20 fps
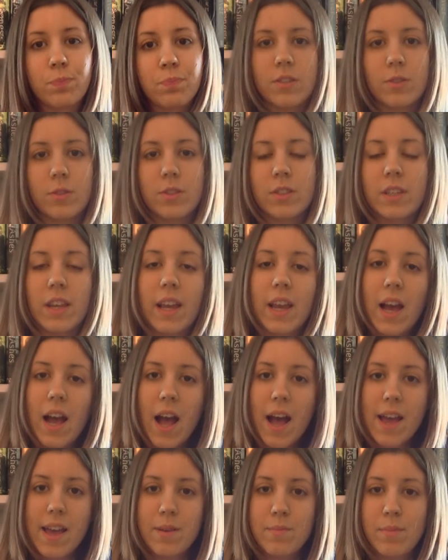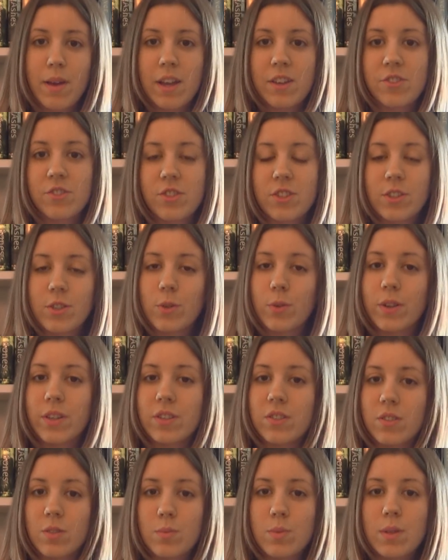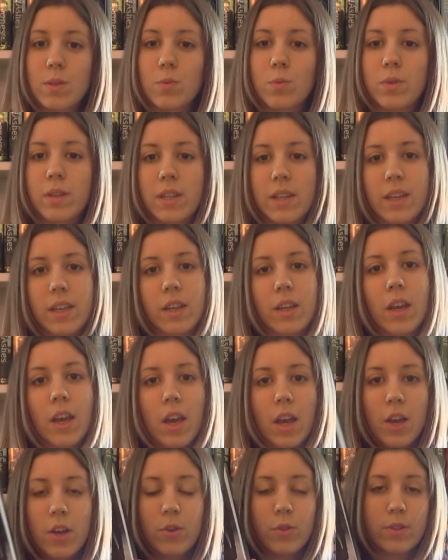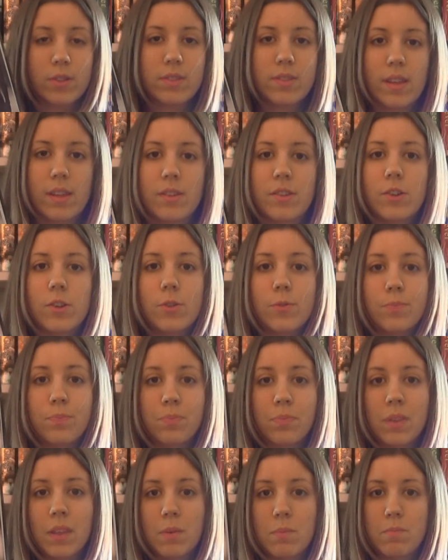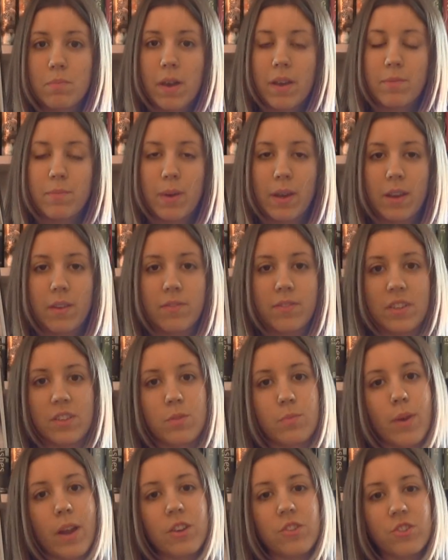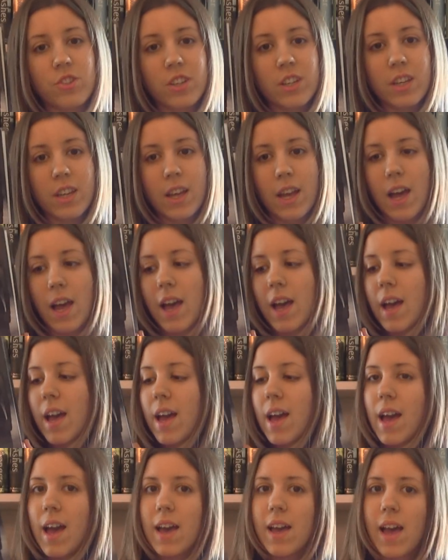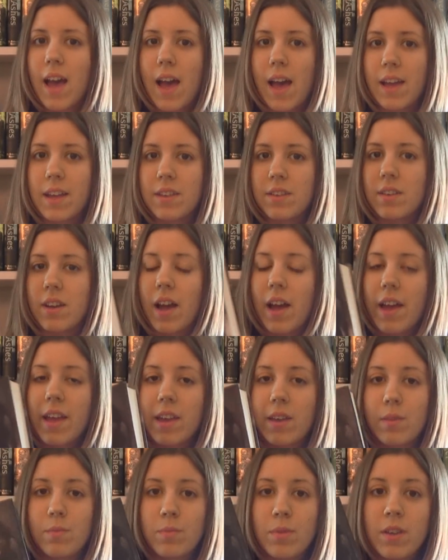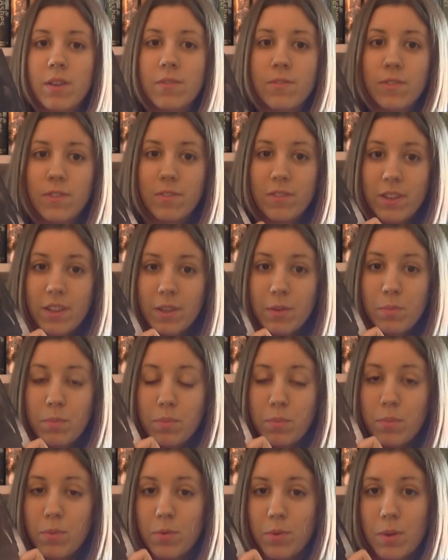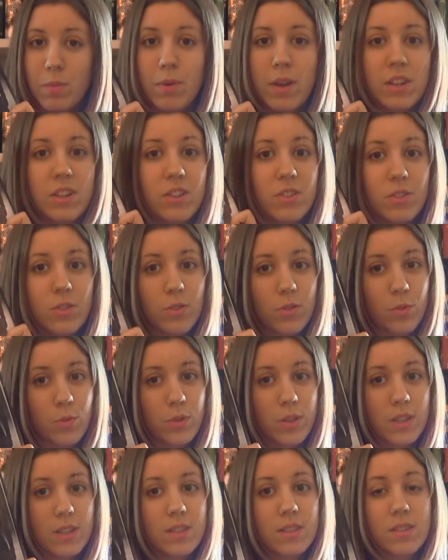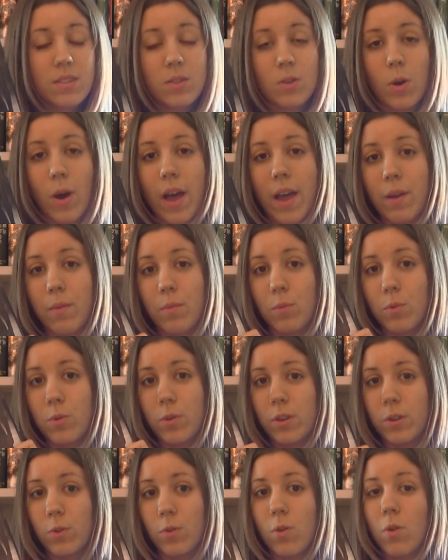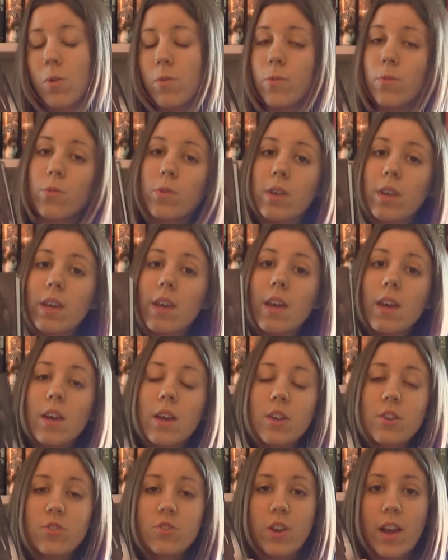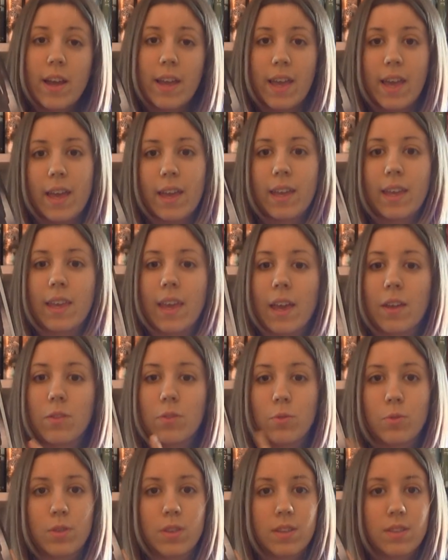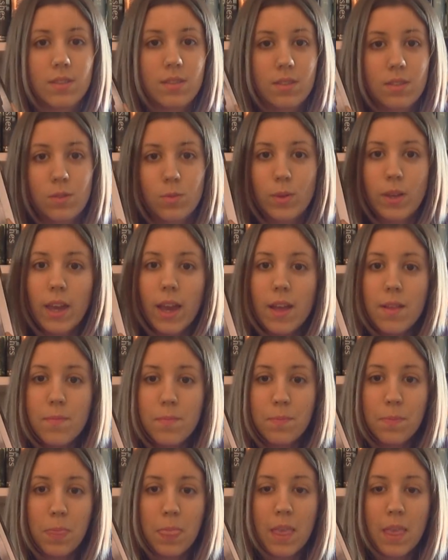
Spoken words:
So today I am actually going to be reading Crescendo by Becca Fitzpatrick, and I am 53 pages through this, so I am going to hopefully try and get through this weekend.